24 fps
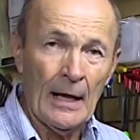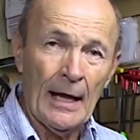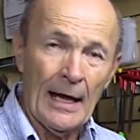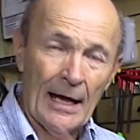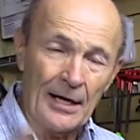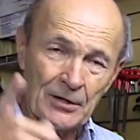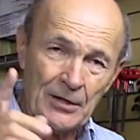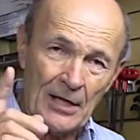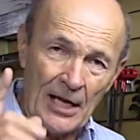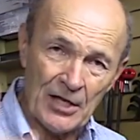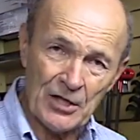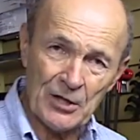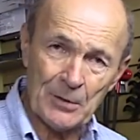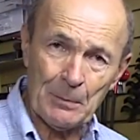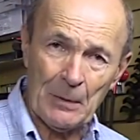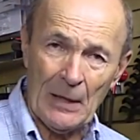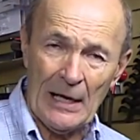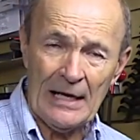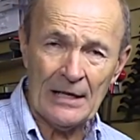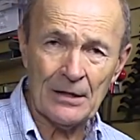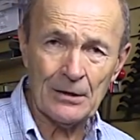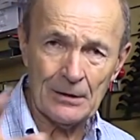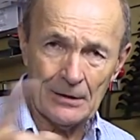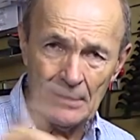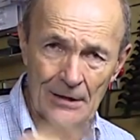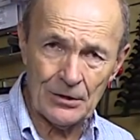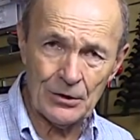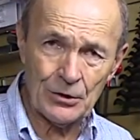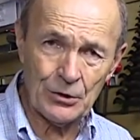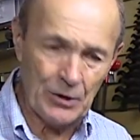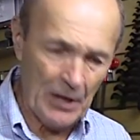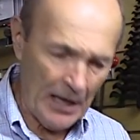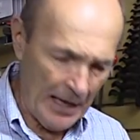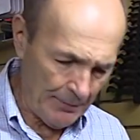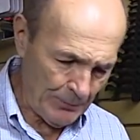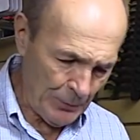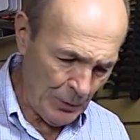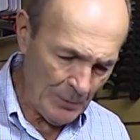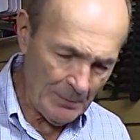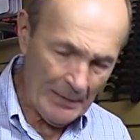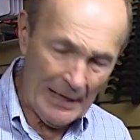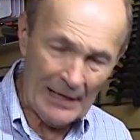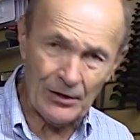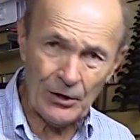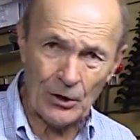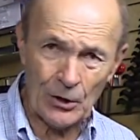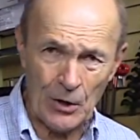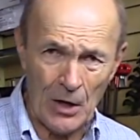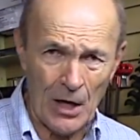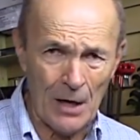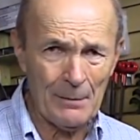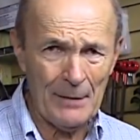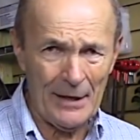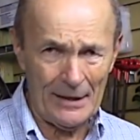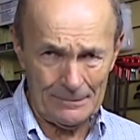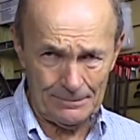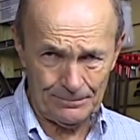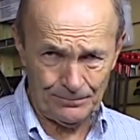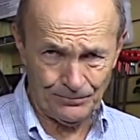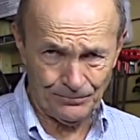As I explained to this chap who made the comment,